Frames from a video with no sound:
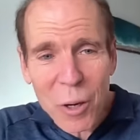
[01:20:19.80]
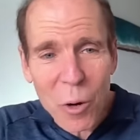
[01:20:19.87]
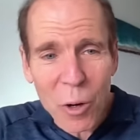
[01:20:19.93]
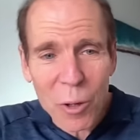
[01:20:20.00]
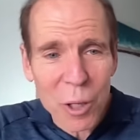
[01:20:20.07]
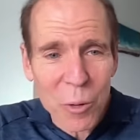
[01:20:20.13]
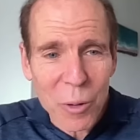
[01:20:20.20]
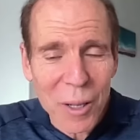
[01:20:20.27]

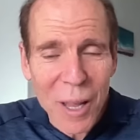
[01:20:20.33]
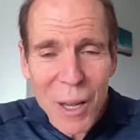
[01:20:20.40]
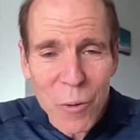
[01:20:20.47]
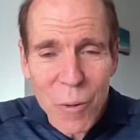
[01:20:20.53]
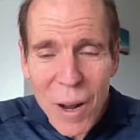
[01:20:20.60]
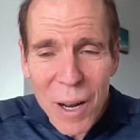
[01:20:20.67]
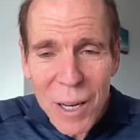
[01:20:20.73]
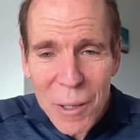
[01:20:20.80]
earlier in life
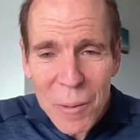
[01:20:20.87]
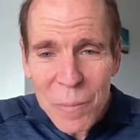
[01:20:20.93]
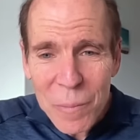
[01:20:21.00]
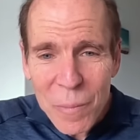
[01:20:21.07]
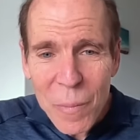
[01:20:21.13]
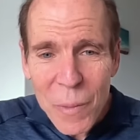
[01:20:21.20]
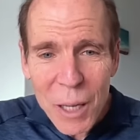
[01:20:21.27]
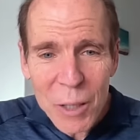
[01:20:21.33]
already.
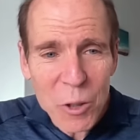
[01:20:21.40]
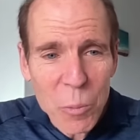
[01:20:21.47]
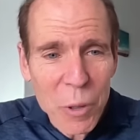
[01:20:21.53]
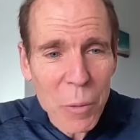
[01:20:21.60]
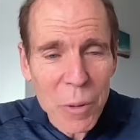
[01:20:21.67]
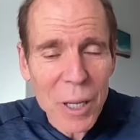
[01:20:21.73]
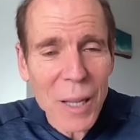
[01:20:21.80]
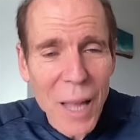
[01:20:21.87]
It's the
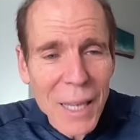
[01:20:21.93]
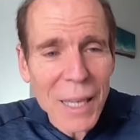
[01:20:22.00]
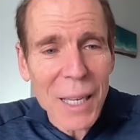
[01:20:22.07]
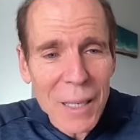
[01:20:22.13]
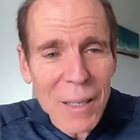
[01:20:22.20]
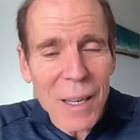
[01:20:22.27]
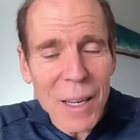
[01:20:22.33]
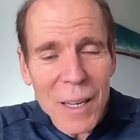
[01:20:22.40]
people that mm-hmm. like
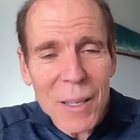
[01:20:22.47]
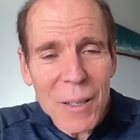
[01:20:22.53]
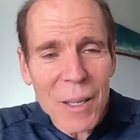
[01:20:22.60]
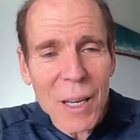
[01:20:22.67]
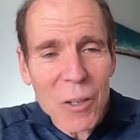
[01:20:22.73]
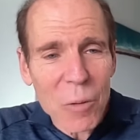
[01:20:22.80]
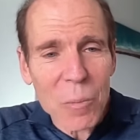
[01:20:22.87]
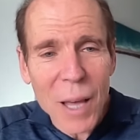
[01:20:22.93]
it. Yeah.
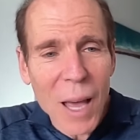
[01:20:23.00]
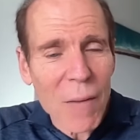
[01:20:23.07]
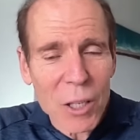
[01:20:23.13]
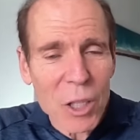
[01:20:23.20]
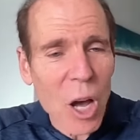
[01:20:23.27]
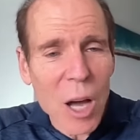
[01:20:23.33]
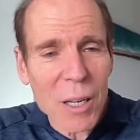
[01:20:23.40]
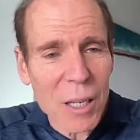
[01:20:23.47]
They should be
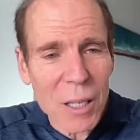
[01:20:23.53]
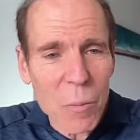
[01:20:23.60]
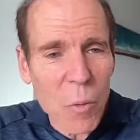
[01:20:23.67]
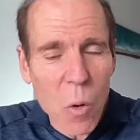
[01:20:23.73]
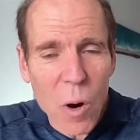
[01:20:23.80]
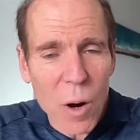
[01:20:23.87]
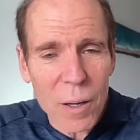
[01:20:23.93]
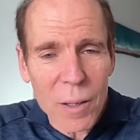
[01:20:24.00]
having none
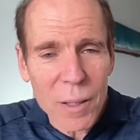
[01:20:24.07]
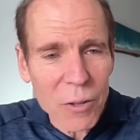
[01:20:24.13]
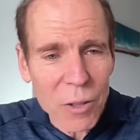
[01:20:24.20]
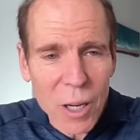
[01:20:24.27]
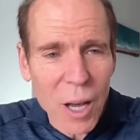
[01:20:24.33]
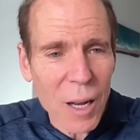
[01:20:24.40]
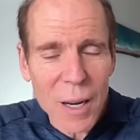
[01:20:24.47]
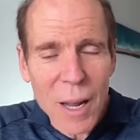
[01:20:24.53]
anymore. They
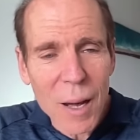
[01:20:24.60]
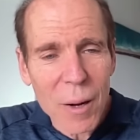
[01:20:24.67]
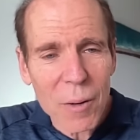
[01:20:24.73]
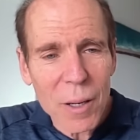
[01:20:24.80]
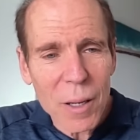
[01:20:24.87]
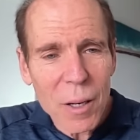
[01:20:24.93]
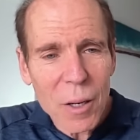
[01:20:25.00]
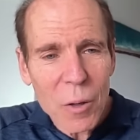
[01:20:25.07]
should cut it out.
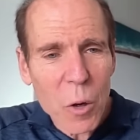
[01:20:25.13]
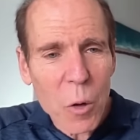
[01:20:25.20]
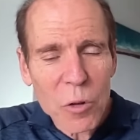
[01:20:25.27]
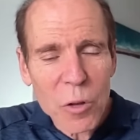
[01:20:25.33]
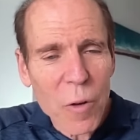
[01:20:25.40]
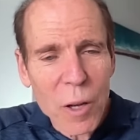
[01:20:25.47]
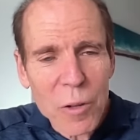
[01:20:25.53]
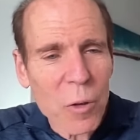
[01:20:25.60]
Those
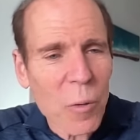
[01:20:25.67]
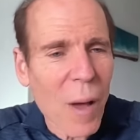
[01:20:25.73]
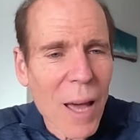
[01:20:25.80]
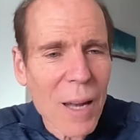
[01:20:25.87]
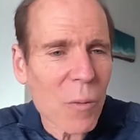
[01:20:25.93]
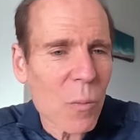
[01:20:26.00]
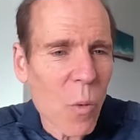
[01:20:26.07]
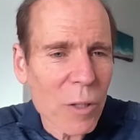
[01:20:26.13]
of us who
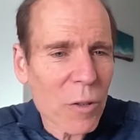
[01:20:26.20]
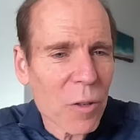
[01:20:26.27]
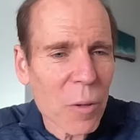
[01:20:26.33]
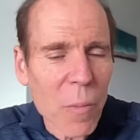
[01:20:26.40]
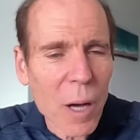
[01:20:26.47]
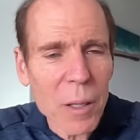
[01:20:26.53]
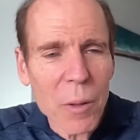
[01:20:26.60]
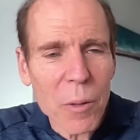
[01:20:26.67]
had it yeah. once a
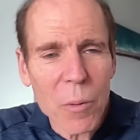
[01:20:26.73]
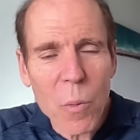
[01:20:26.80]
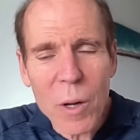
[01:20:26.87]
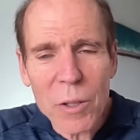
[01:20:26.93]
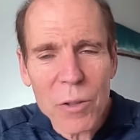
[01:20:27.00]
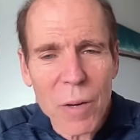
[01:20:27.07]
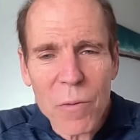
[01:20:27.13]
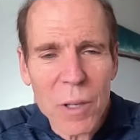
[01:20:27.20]
month or
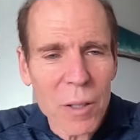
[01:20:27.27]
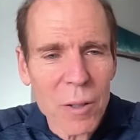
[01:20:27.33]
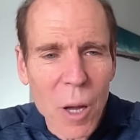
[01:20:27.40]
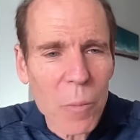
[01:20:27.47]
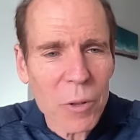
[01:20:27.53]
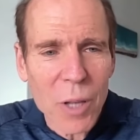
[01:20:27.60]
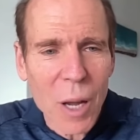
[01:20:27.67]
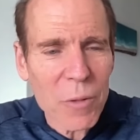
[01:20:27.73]
once every
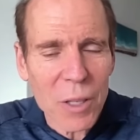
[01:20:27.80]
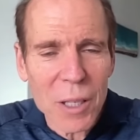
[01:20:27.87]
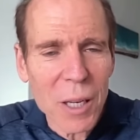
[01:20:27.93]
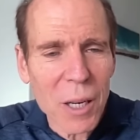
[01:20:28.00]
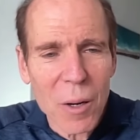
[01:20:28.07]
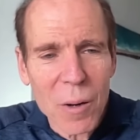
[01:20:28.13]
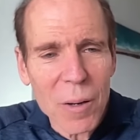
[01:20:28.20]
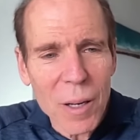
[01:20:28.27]
couple times a
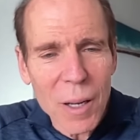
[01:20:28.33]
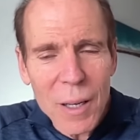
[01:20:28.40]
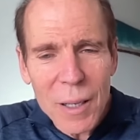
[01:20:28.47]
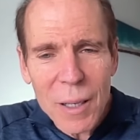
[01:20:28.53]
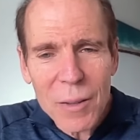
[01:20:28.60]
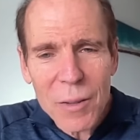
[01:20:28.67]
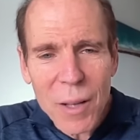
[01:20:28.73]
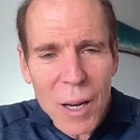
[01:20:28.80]
year,
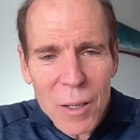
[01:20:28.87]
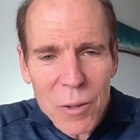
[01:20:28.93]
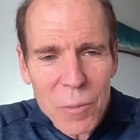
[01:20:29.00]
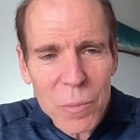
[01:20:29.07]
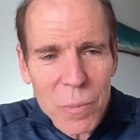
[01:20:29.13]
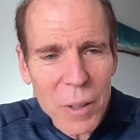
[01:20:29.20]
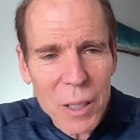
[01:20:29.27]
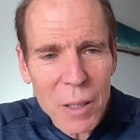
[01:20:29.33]
it's not as
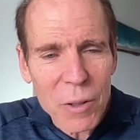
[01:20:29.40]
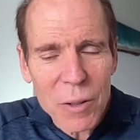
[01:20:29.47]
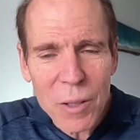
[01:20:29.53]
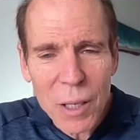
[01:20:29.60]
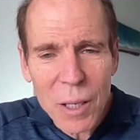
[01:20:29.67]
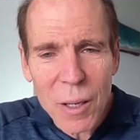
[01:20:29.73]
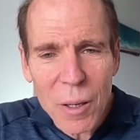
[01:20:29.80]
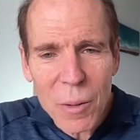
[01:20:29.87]
big of a
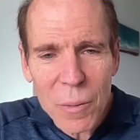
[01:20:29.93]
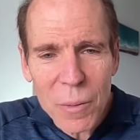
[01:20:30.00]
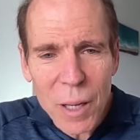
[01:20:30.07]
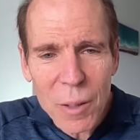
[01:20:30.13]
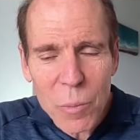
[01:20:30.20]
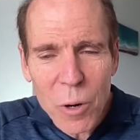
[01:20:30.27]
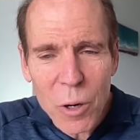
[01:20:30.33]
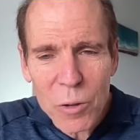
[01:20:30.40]
deal
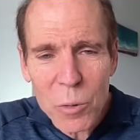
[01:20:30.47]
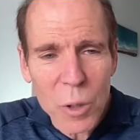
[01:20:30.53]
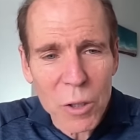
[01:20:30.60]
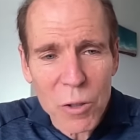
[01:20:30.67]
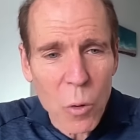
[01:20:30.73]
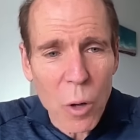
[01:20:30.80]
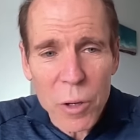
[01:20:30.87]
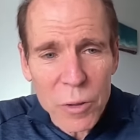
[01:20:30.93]
than person who
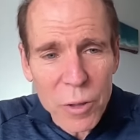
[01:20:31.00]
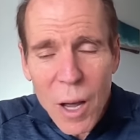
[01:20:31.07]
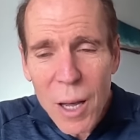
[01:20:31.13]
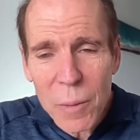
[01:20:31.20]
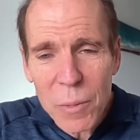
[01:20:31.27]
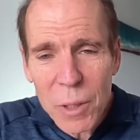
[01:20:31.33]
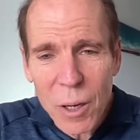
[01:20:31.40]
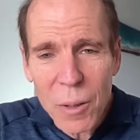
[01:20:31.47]
eats it all the
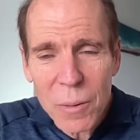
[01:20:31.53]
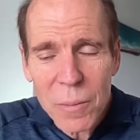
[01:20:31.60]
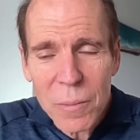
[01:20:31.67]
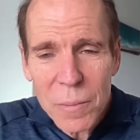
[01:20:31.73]
time, you know?